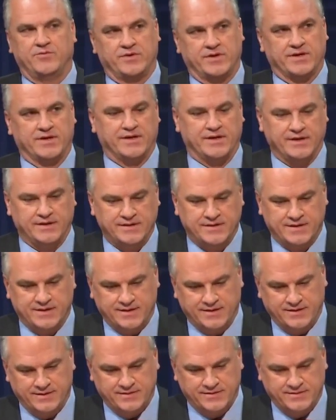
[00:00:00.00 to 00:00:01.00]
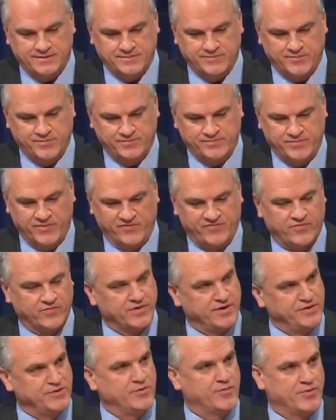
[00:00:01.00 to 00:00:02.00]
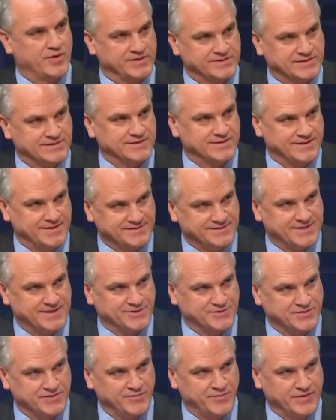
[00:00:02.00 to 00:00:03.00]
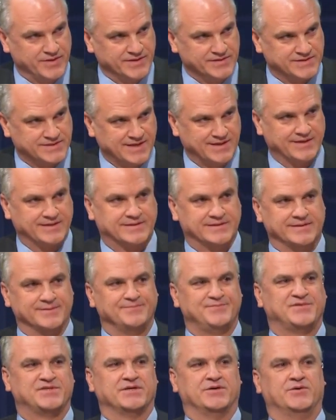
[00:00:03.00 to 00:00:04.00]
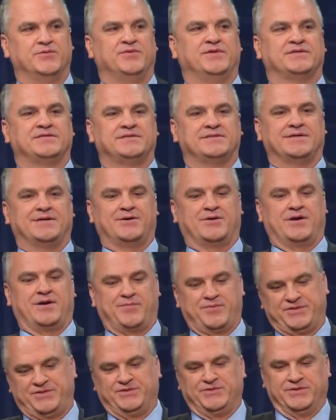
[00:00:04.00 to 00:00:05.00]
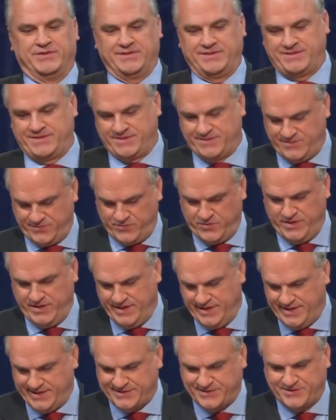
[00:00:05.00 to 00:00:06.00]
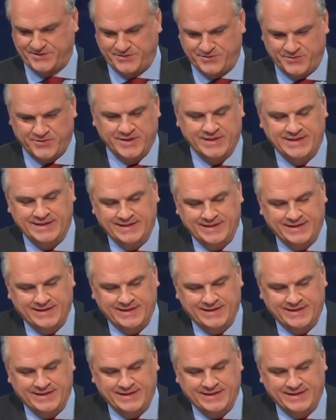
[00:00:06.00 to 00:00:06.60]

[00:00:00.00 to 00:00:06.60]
you again before a new president has actually been selected. So this is our opportunity to, one, ask you,